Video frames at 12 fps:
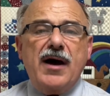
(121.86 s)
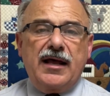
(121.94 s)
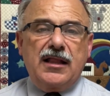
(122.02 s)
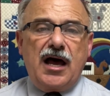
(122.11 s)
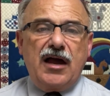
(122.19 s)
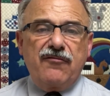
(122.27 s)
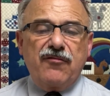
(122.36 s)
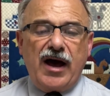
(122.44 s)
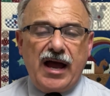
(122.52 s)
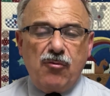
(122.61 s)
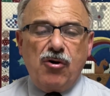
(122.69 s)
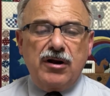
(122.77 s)
life. I
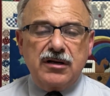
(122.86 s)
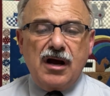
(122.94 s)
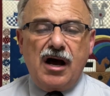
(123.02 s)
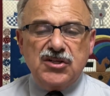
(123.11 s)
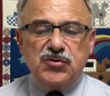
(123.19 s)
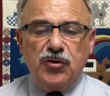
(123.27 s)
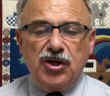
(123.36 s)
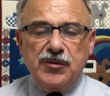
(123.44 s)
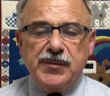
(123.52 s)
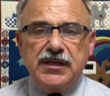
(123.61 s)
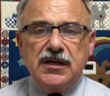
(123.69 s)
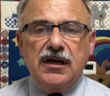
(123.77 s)
want God's will to
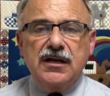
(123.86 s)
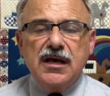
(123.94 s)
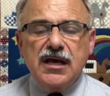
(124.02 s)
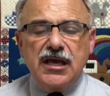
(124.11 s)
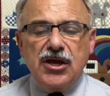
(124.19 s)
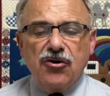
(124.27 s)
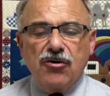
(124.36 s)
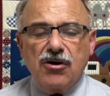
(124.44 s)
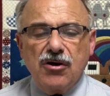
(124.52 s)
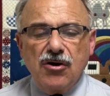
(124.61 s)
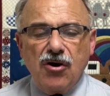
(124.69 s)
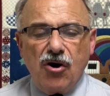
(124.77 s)
be done here
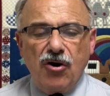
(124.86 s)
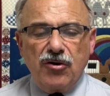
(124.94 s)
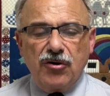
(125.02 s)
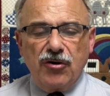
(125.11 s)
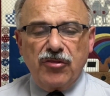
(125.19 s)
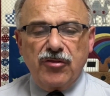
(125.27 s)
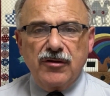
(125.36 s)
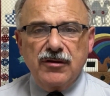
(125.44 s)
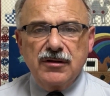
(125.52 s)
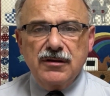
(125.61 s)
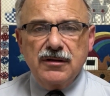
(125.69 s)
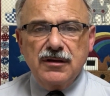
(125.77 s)
on earth.
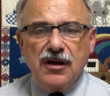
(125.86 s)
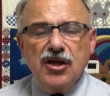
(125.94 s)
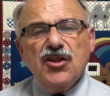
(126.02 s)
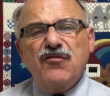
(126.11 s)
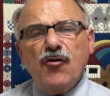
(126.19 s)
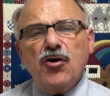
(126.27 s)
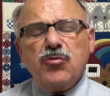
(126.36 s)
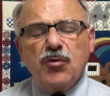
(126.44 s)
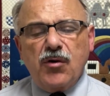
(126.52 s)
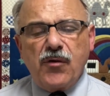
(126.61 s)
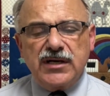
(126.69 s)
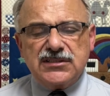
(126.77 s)
The fourth
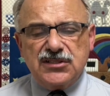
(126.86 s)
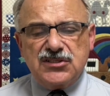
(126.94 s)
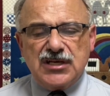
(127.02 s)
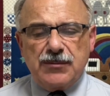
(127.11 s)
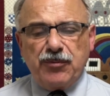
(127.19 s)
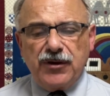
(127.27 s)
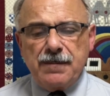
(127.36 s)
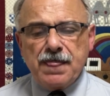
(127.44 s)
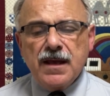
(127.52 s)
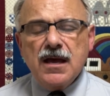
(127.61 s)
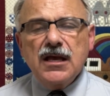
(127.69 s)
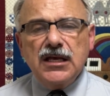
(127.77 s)
request is simply,
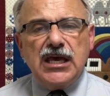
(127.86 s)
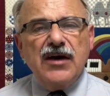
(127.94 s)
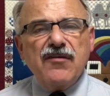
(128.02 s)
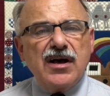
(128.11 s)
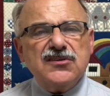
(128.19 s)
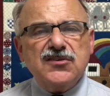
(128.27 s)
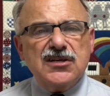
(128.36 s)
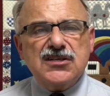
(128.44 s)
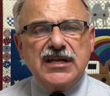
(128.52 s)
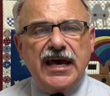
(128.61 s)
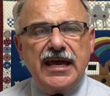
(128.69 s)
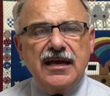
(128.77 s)
give us this
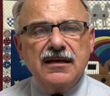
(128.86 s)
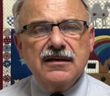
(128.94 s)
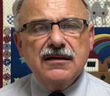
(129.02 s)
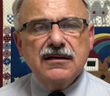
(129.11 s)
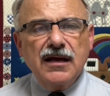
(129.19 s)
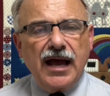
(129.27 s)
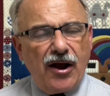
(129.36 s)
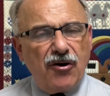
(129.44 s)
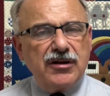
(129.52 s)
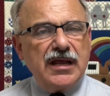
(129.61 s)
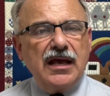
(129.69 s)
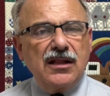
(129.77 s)
day our
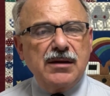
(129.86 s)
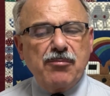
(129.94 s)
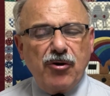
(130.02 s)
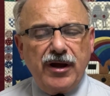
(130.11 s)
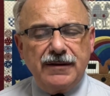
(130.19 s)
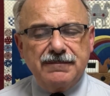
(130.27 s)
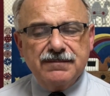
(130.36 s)
daily bread.